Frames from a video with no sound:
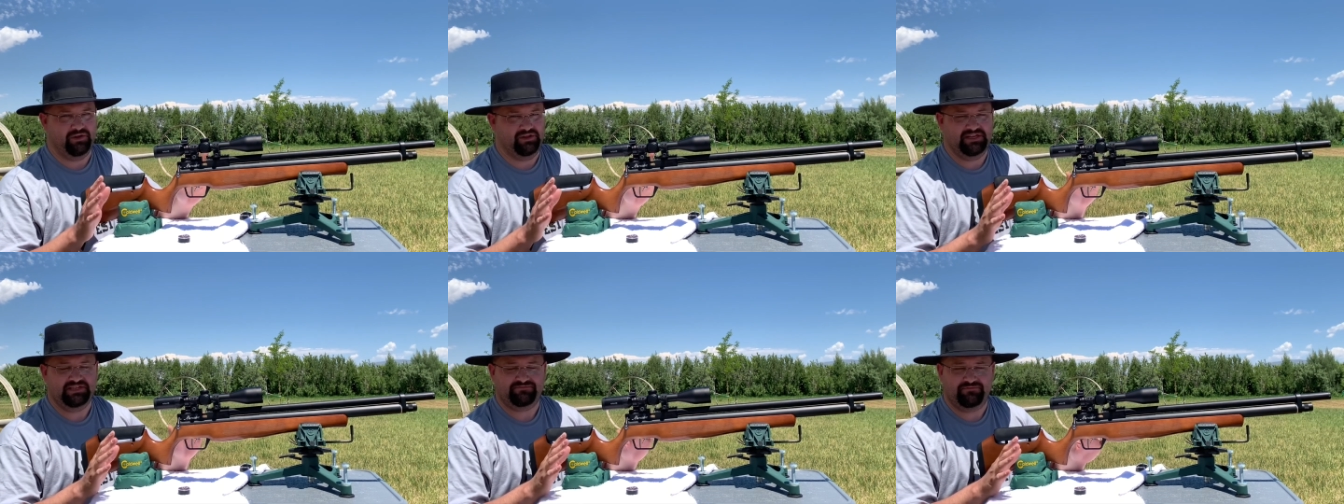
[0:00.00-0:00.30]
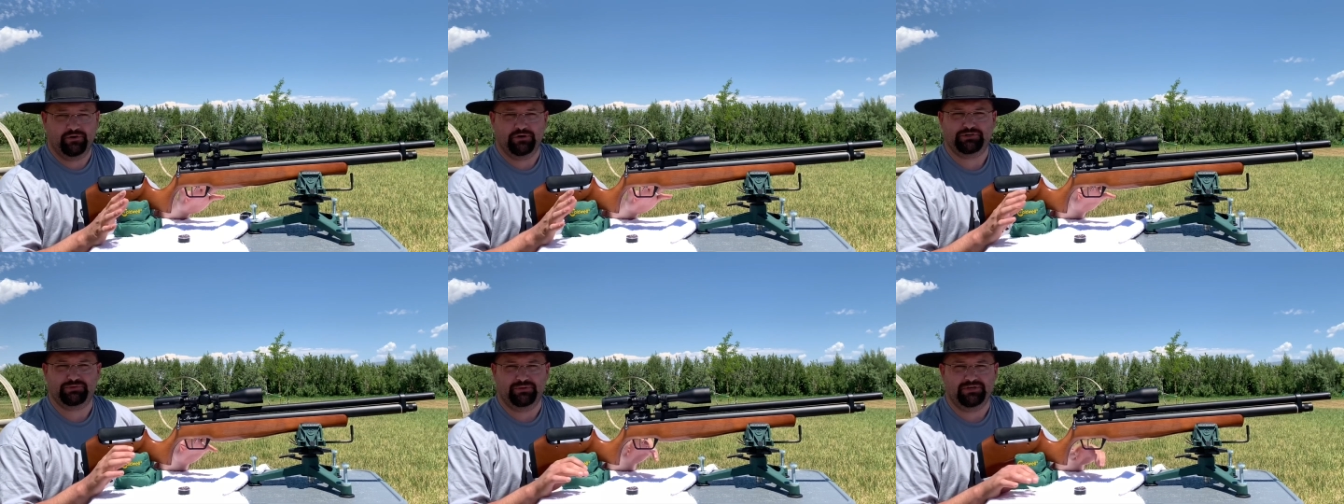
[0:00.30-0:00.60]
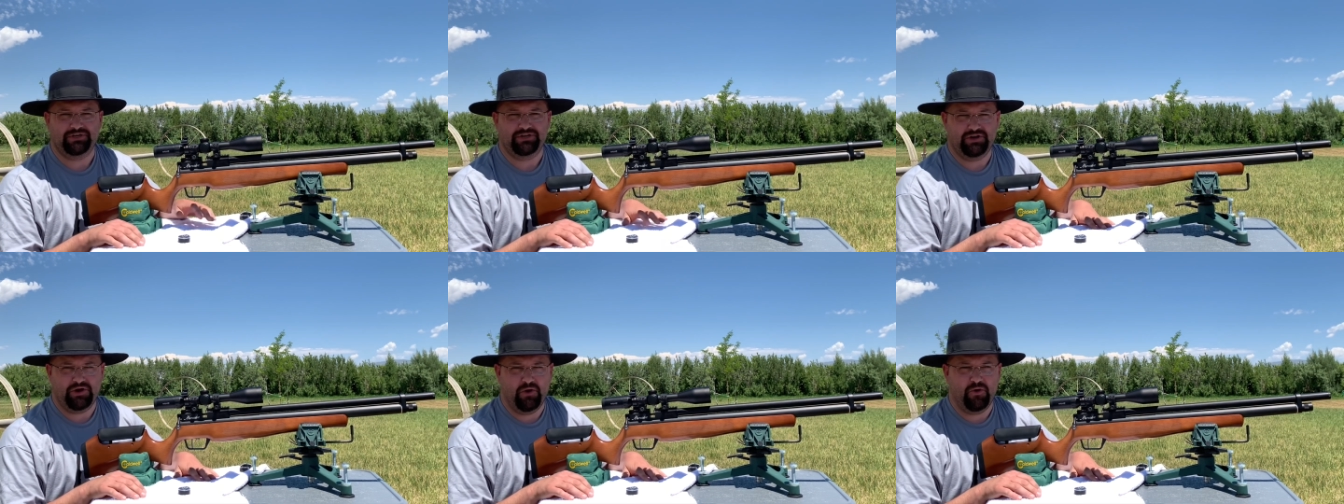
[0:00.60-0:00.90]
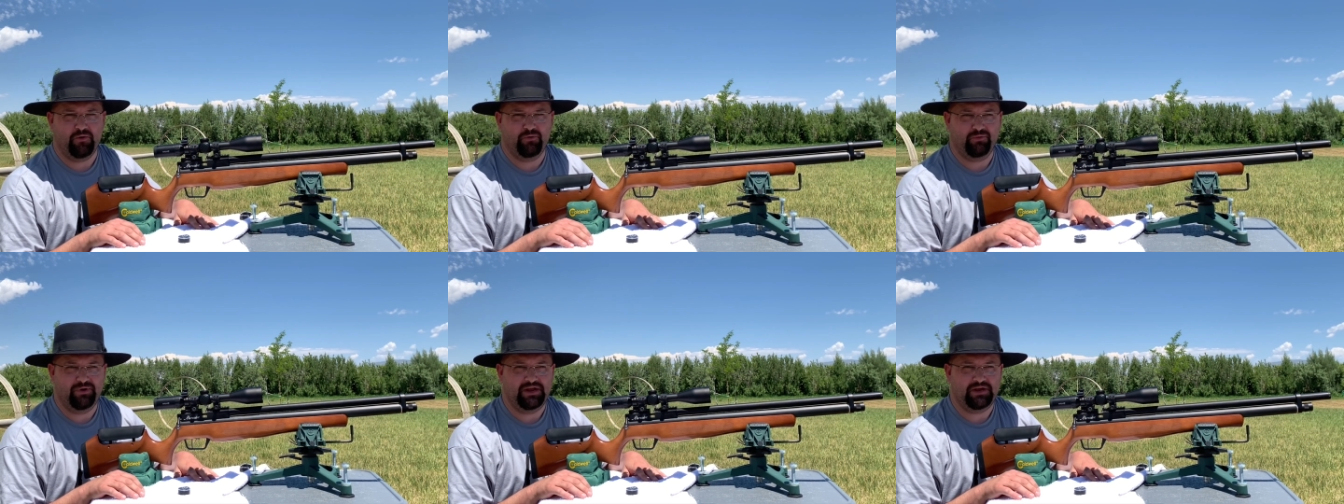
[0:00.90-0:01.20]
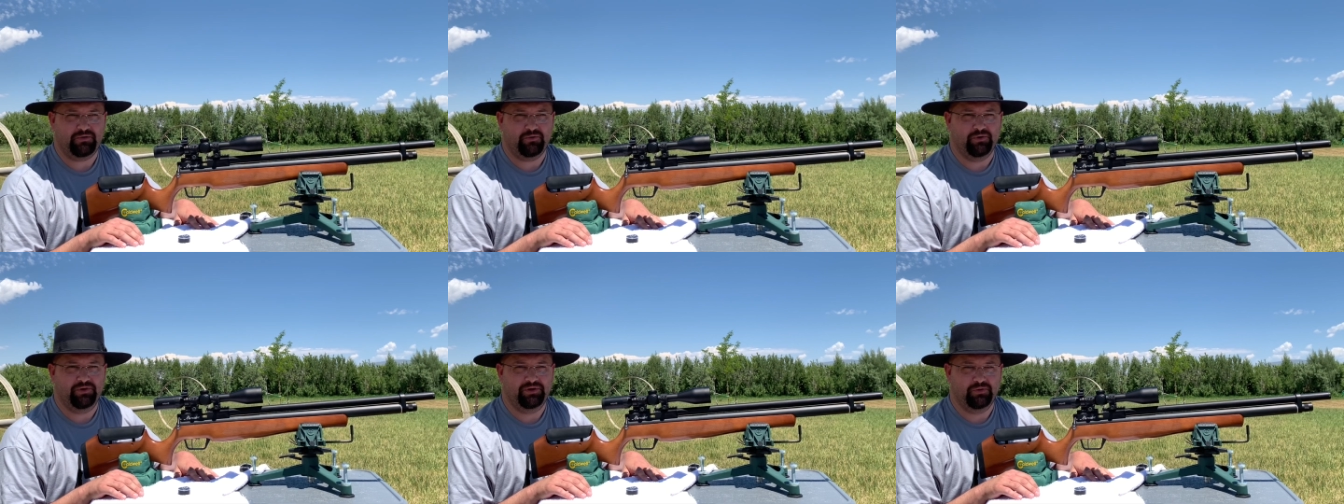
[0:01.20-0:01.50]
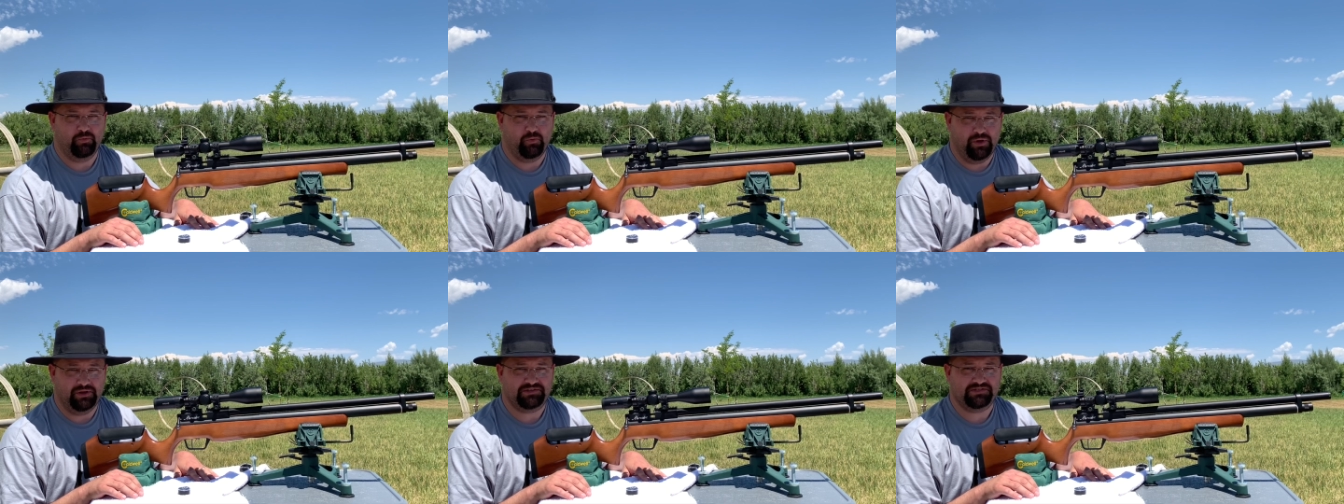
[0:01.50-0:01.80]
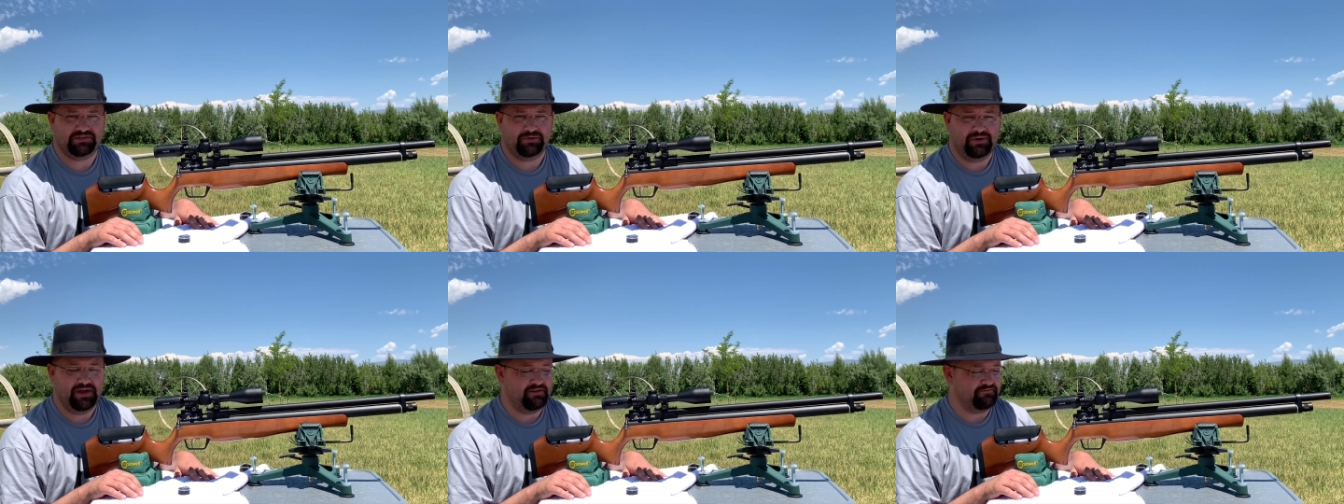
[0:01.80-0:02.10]
at least virtually no recoil
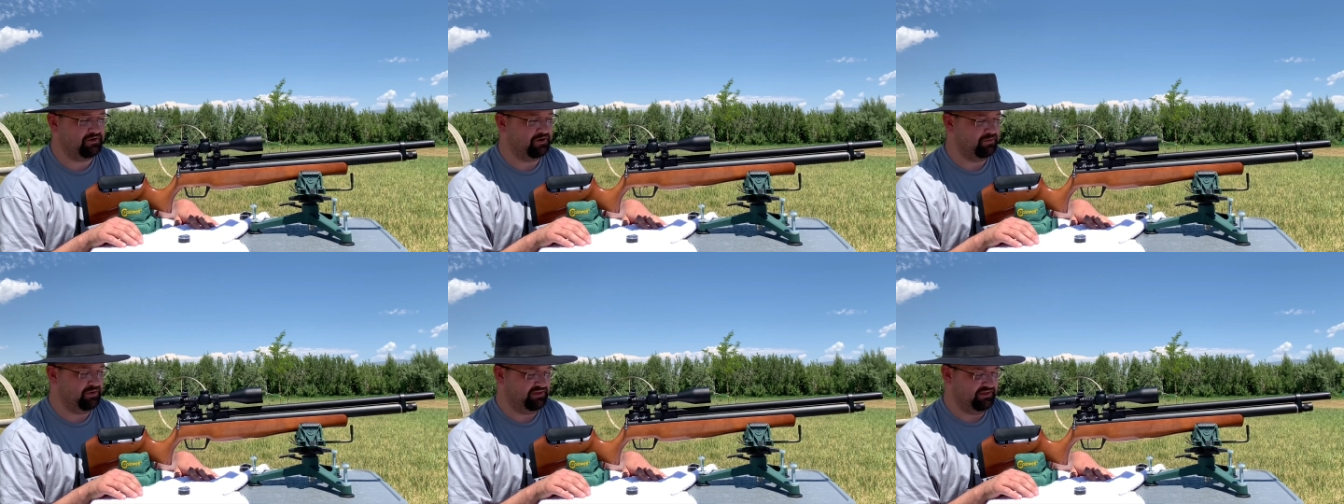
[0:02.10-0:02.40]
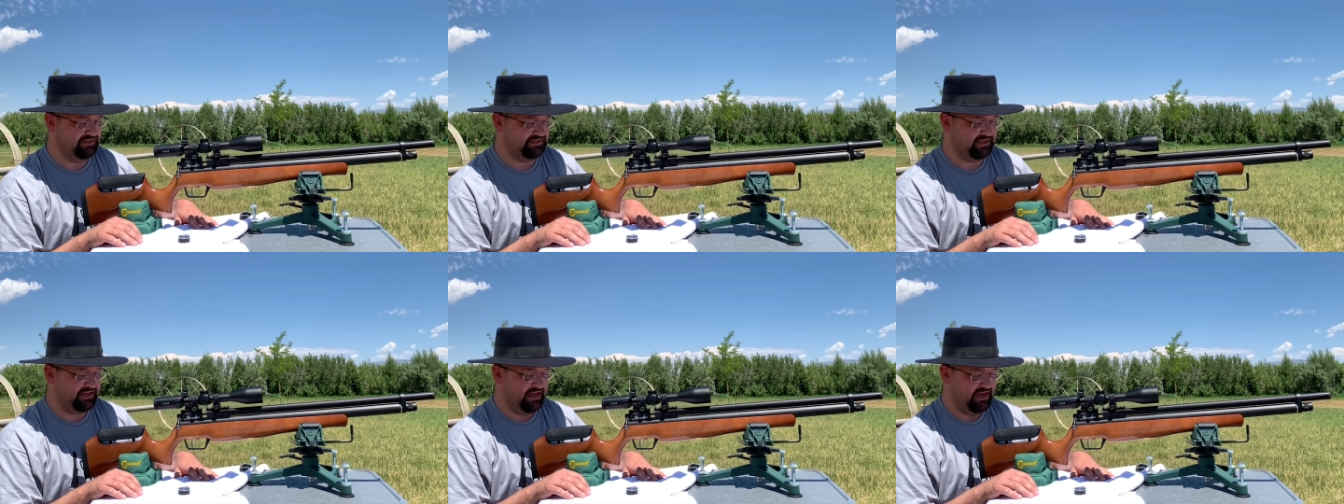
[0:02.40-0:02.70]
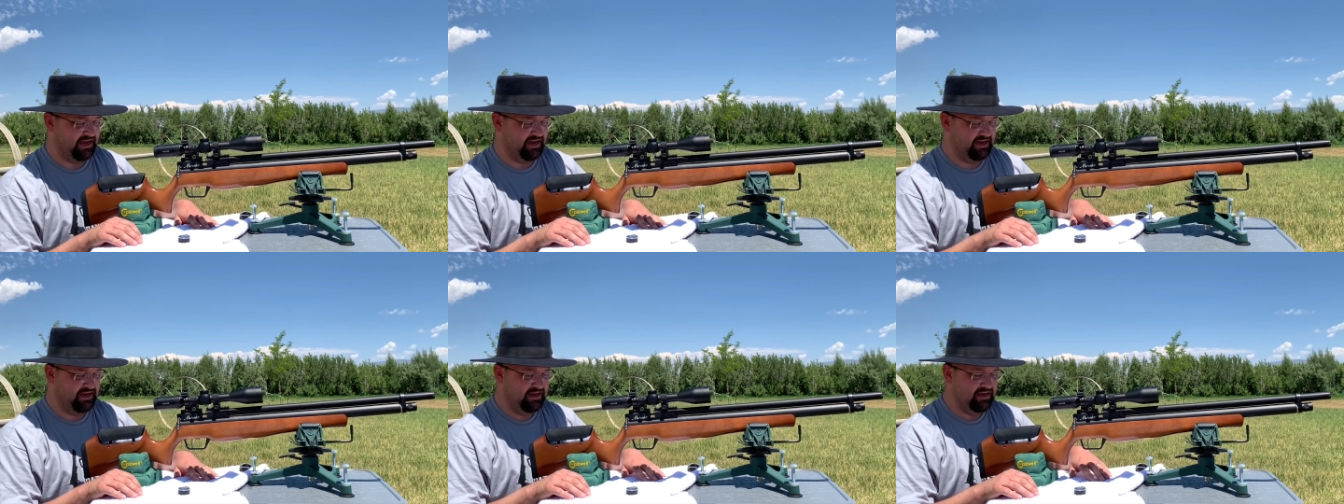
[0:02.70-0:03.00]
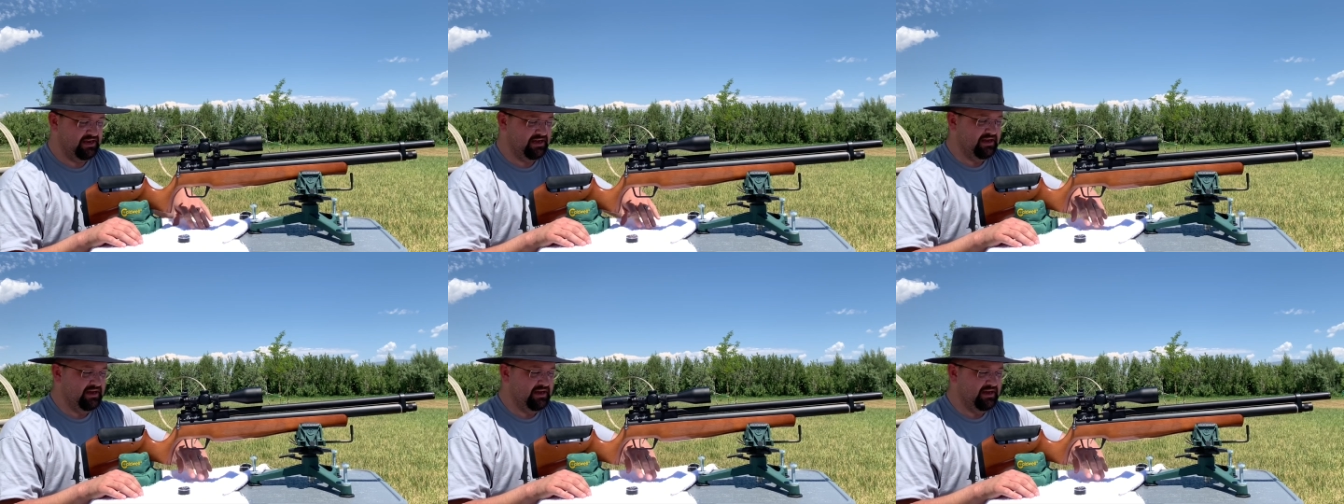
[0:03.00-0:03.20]
whatsoever with this gun.